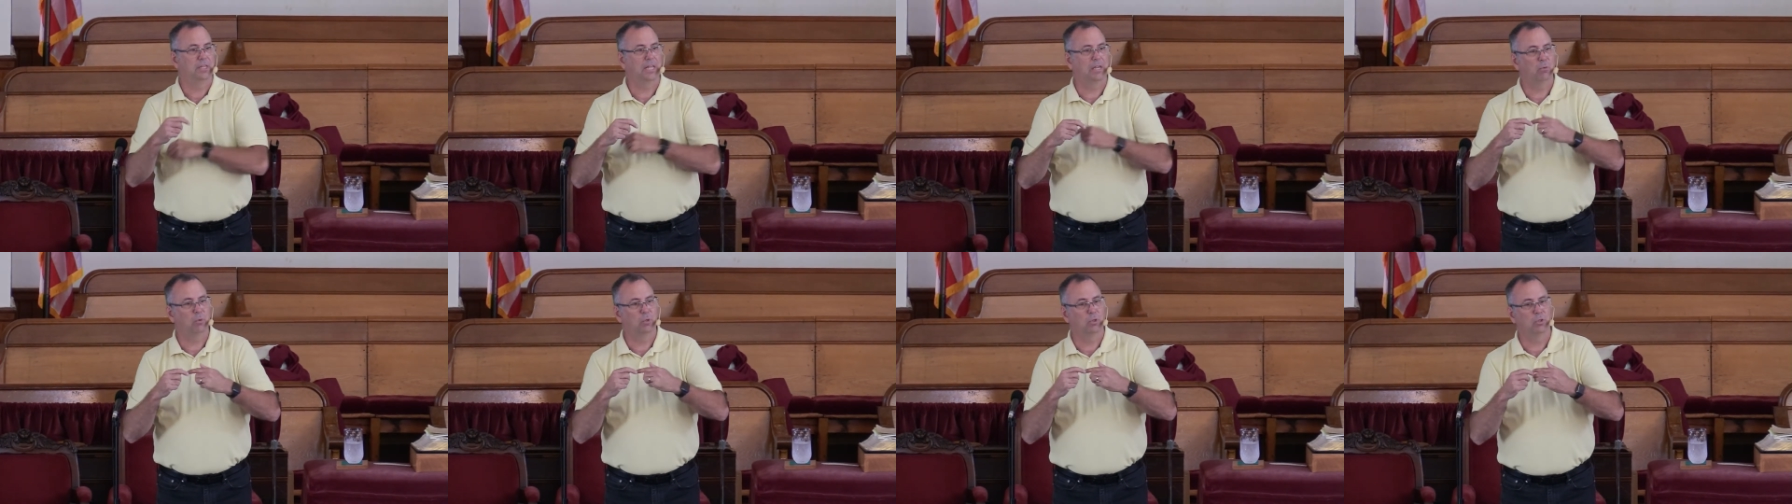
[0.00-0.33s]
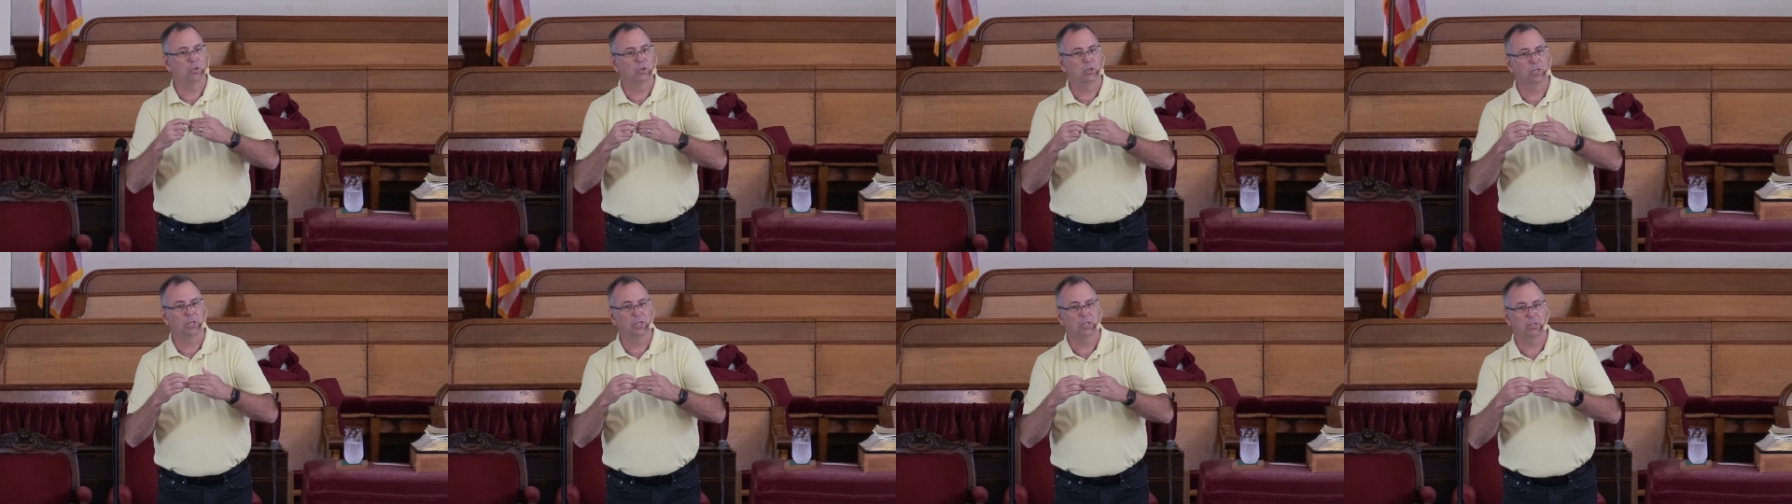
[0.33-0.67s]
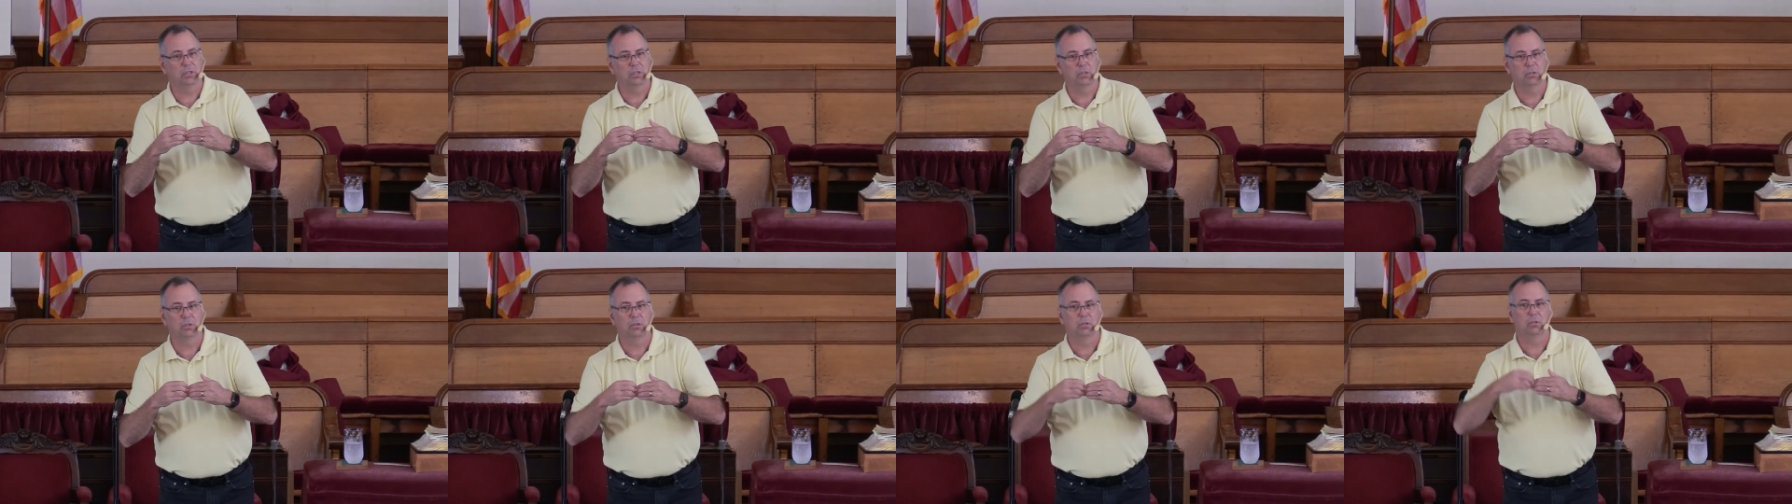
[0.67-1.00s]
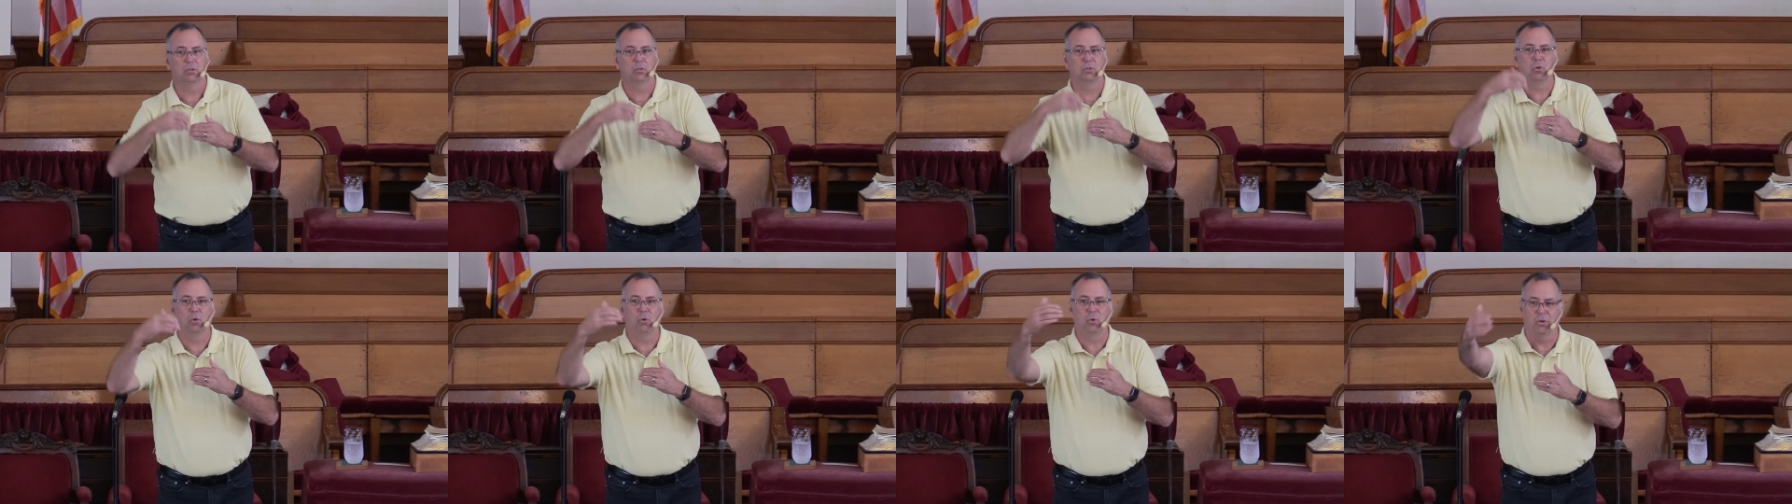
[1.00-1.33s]
they were looking
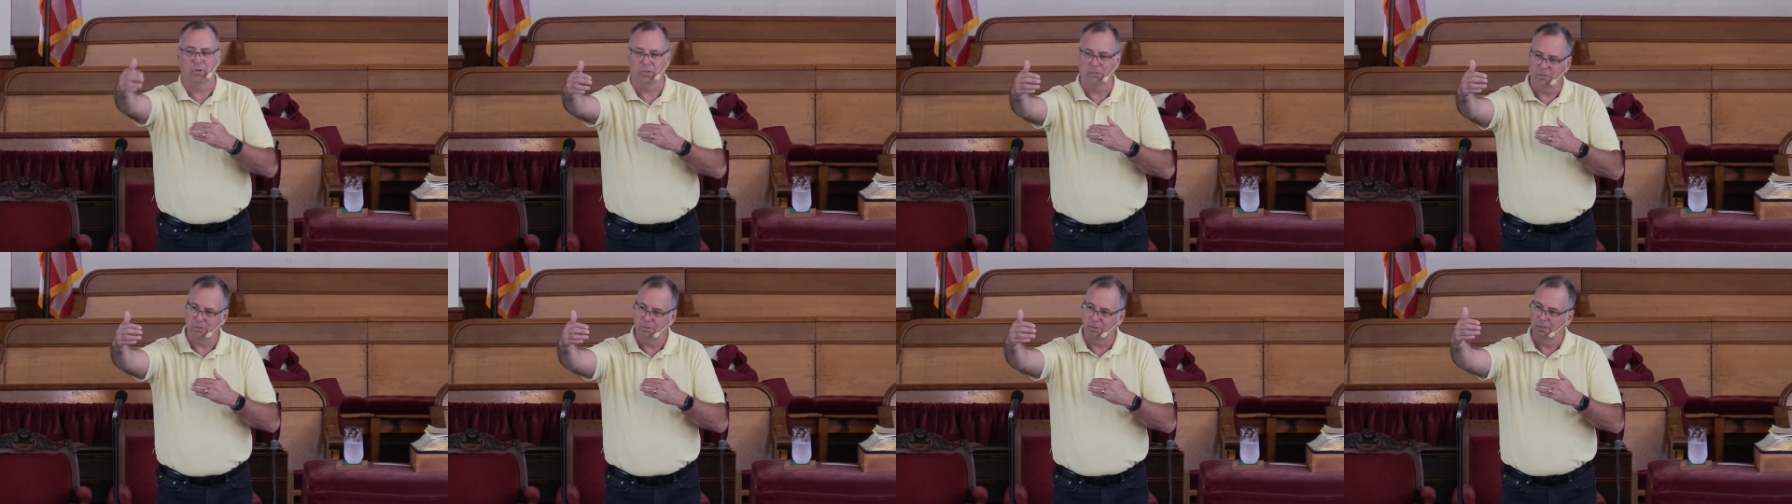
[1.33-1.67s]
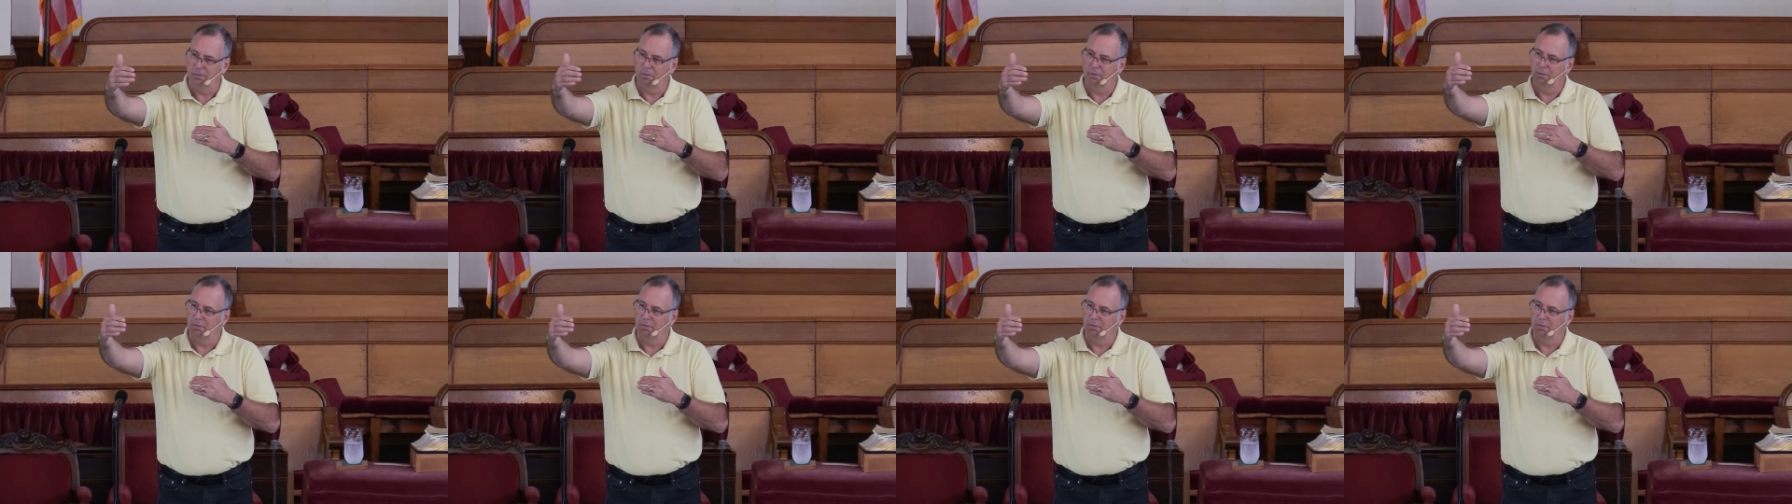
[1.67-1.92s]
towards.